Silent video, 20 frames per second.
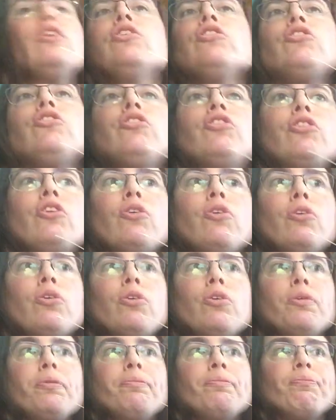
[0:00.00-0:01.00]

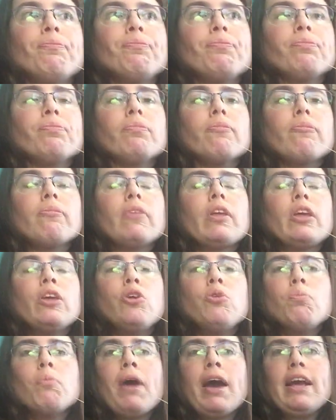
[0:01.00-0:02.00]
So
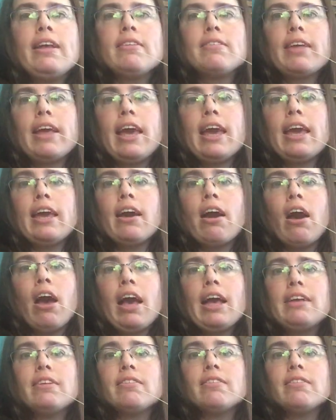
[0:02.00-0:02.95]
you might say I